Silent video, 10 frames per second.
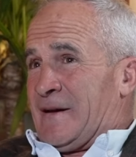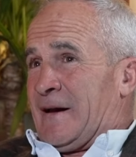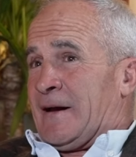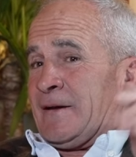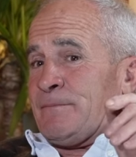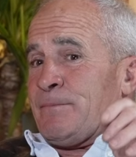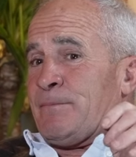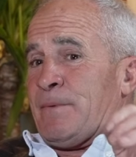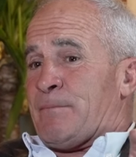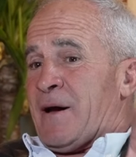and
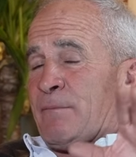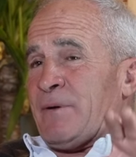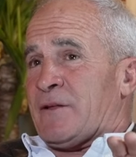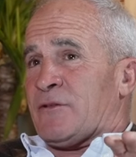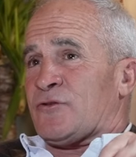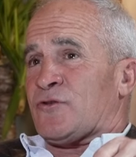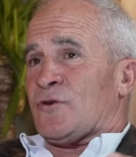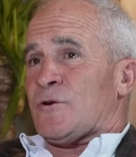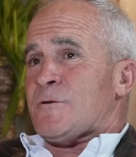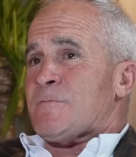palpate the
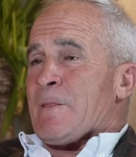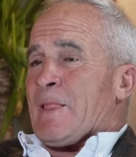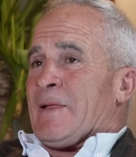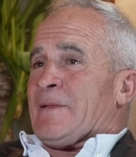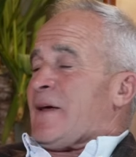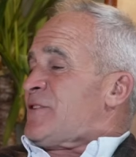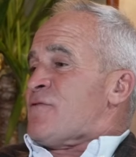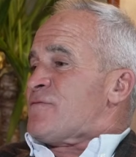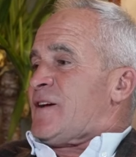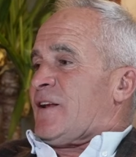jaw, they
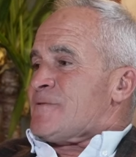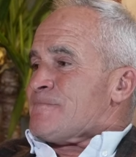don't feel it.